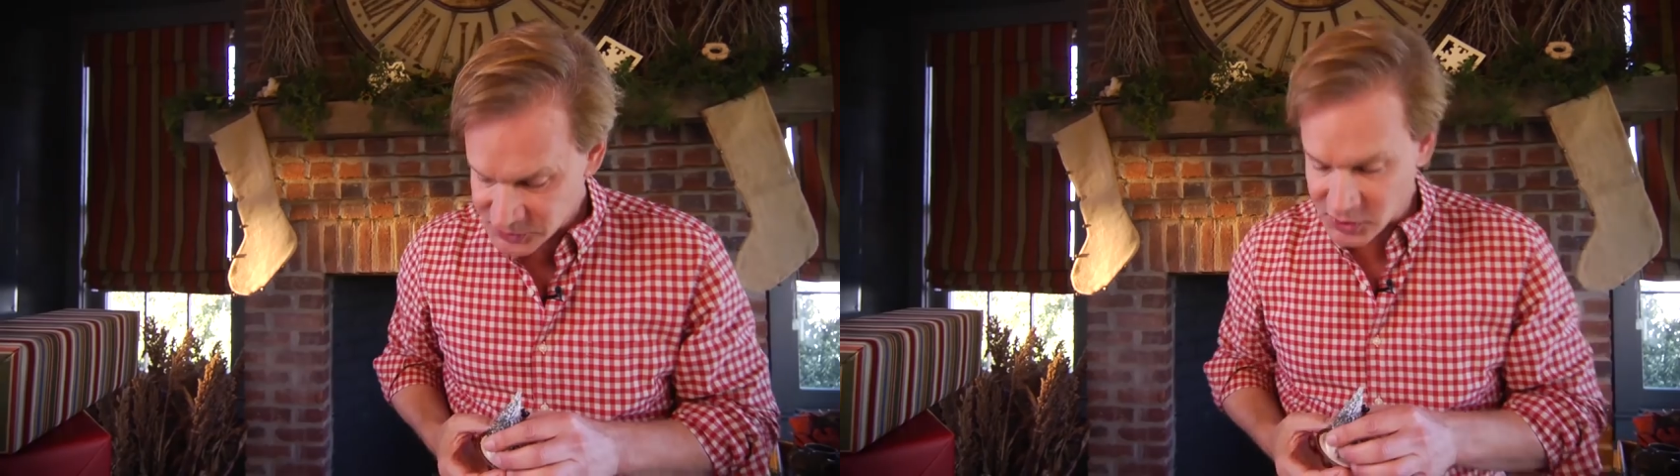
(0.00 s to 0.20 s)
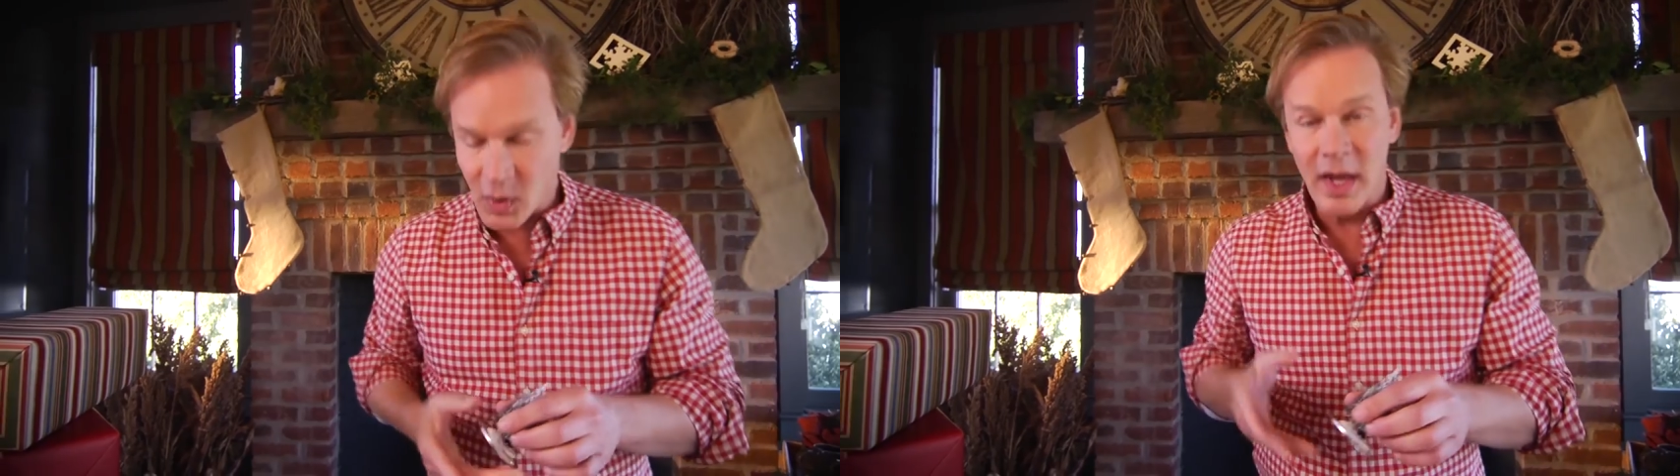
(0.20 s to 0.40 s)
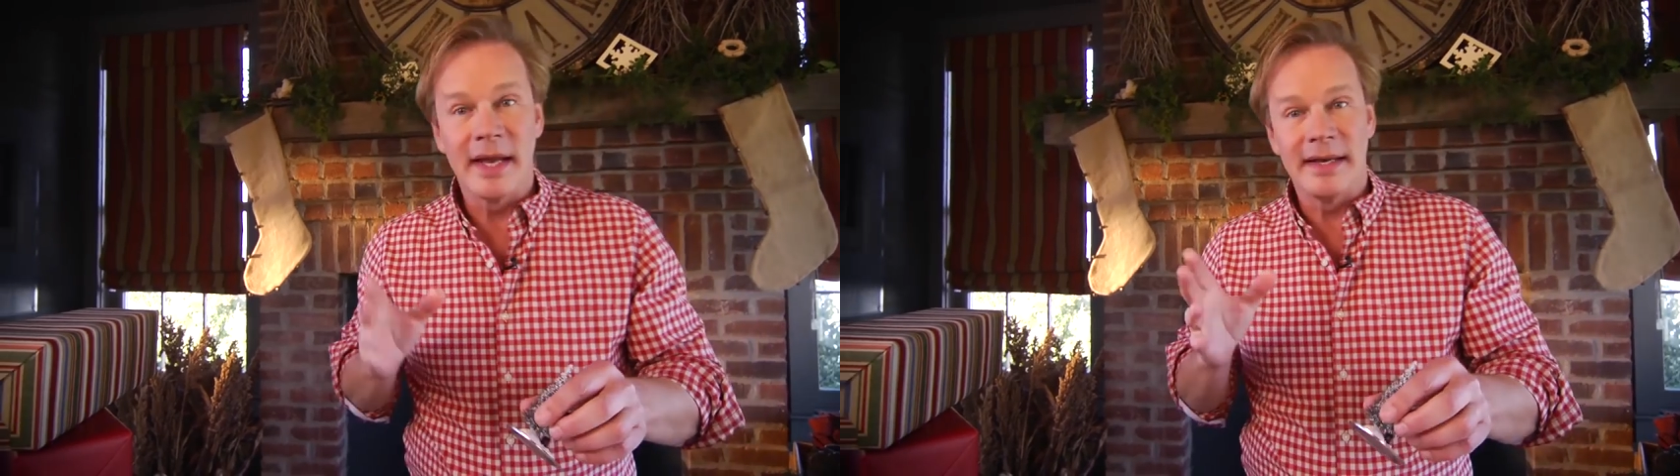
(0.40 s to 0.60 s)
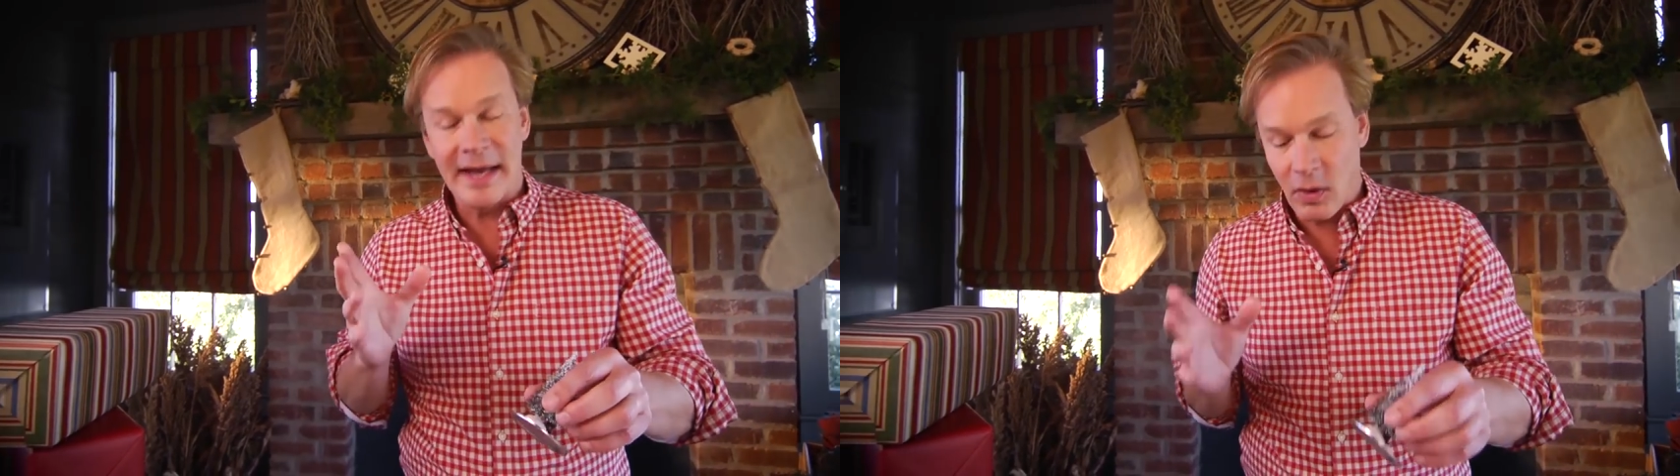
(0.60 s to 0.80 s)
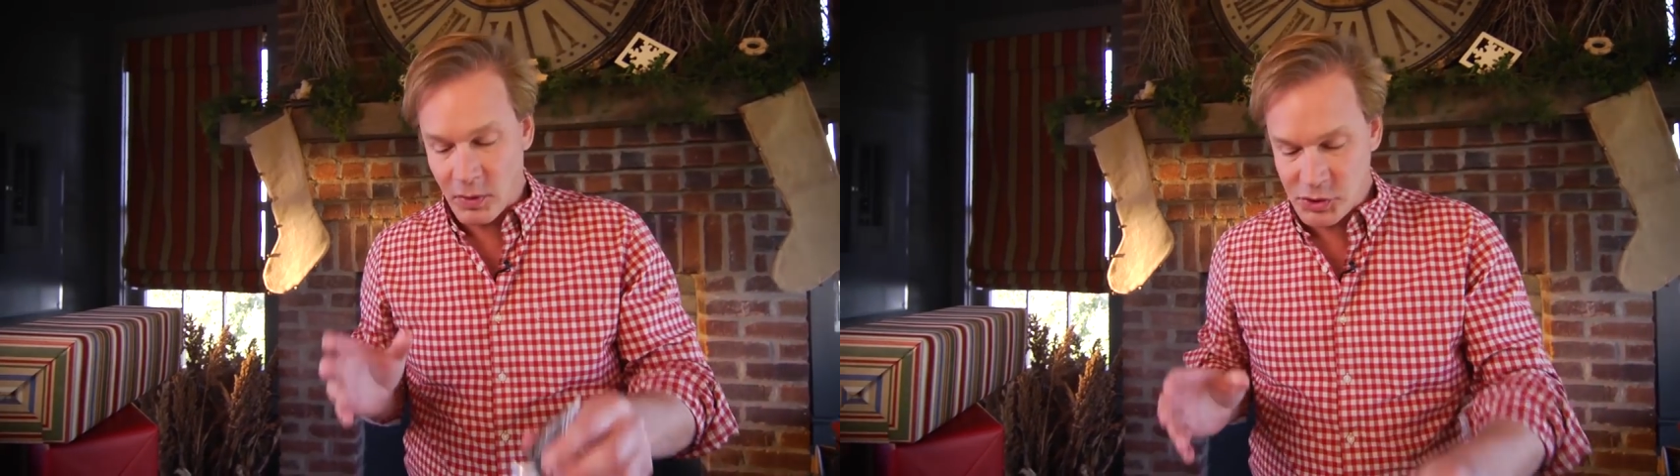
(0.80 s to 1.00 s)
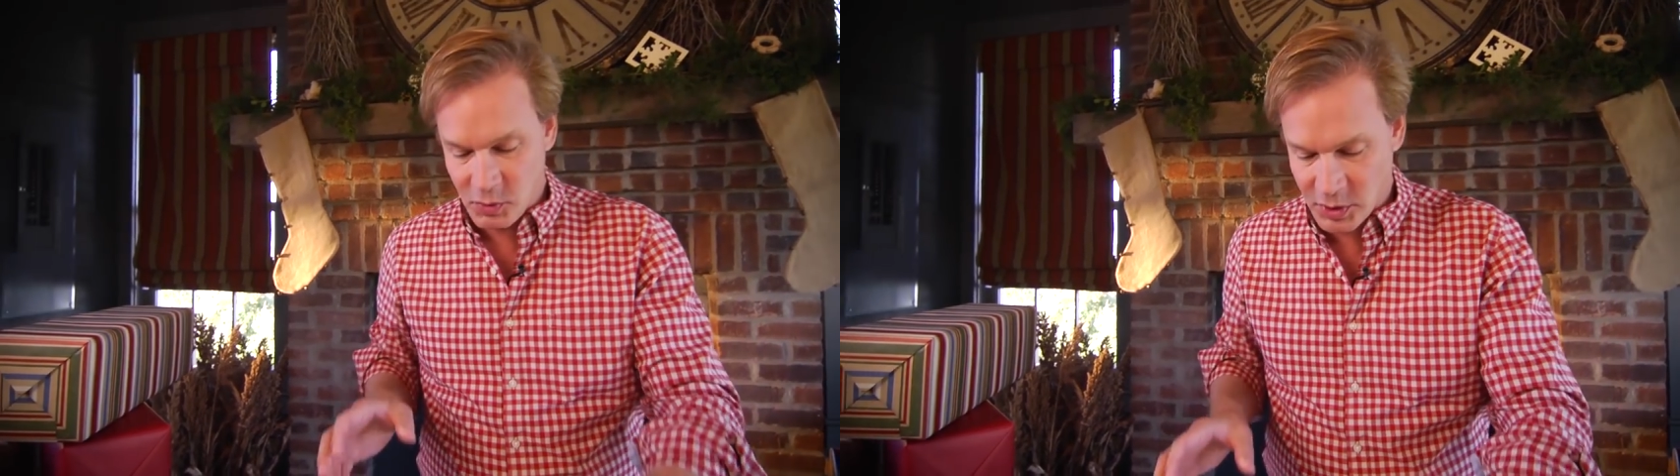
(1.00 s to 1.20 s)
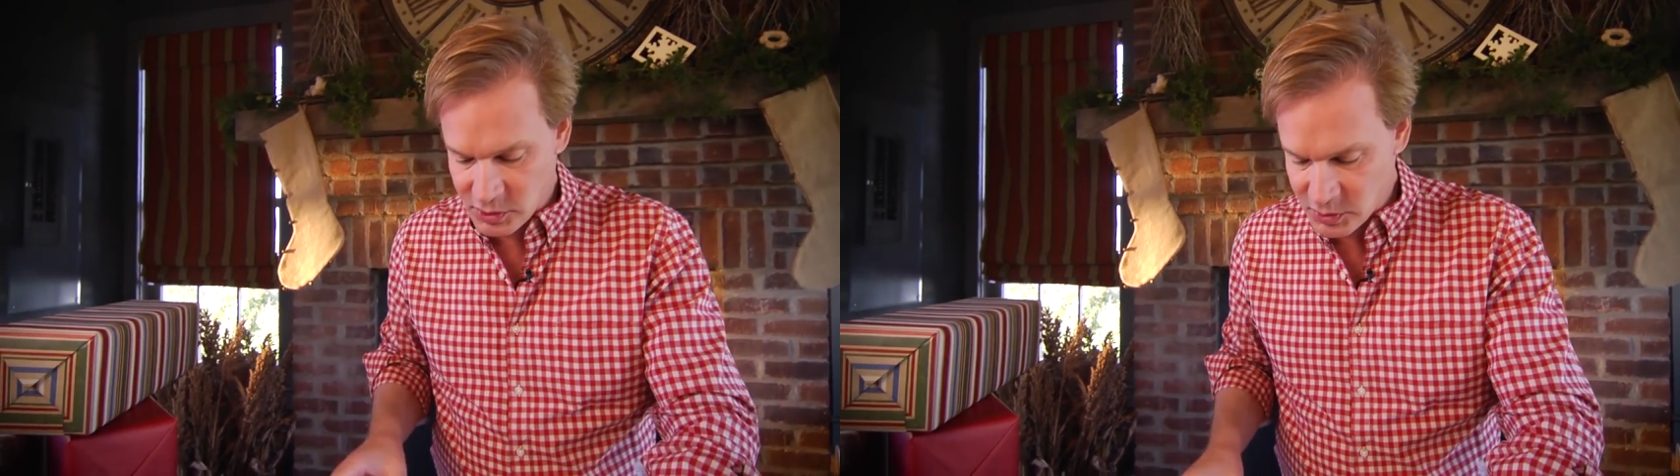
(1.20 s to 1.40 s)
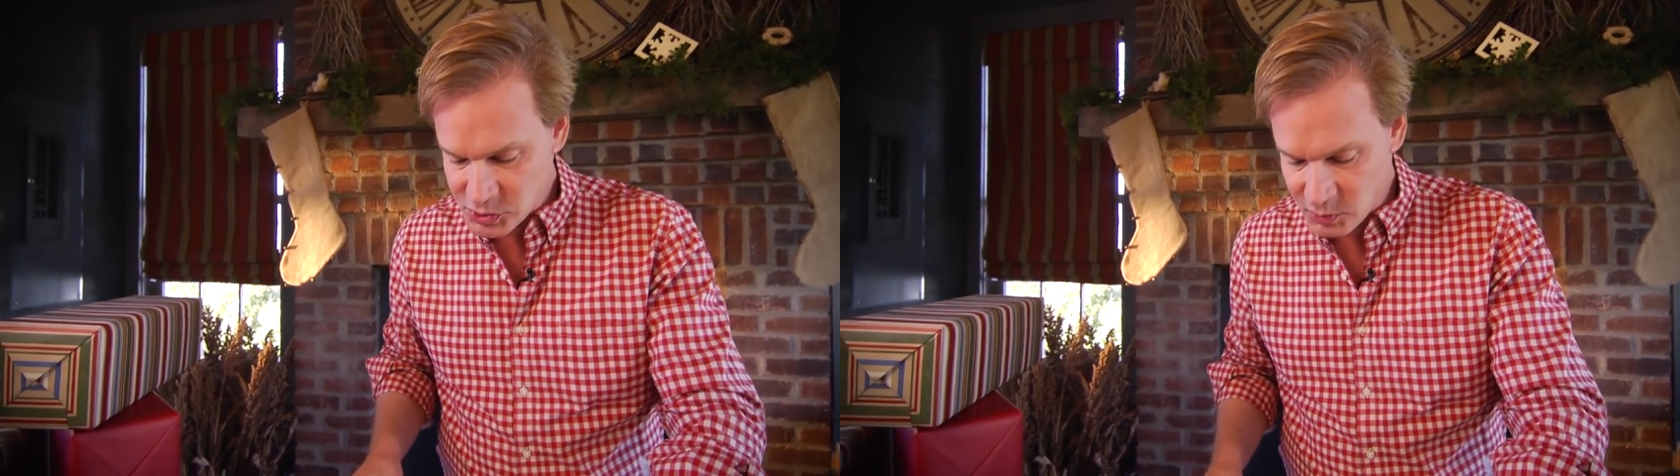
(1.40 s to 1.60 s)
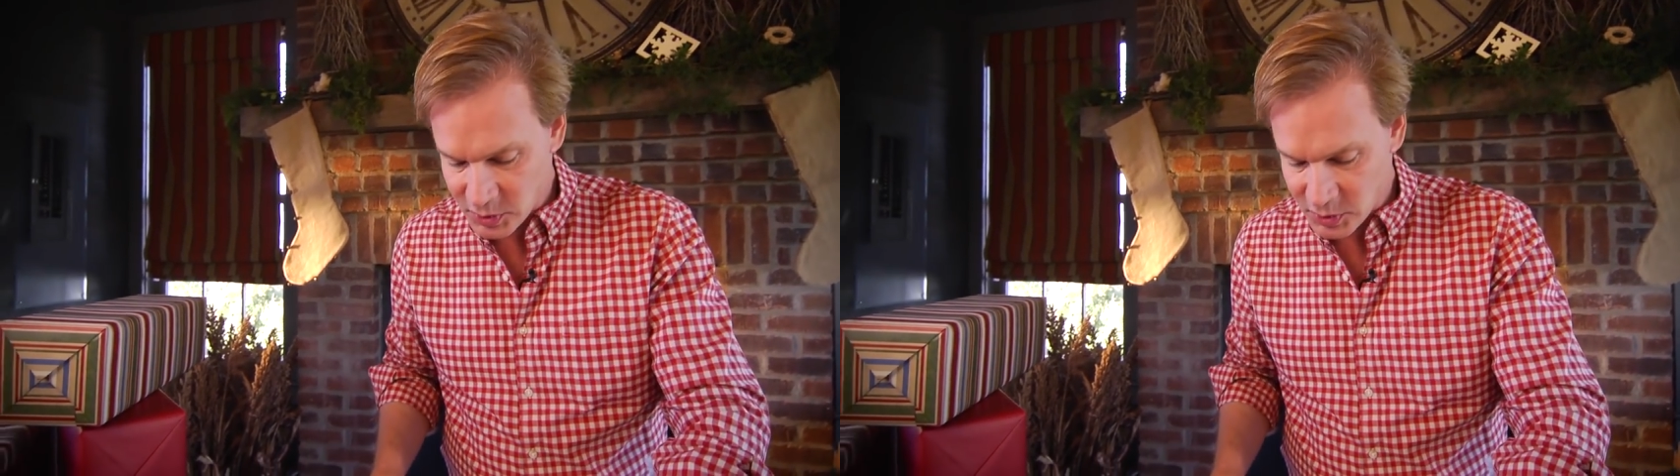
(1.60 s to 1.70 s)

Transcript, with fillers: So now what you want to do is you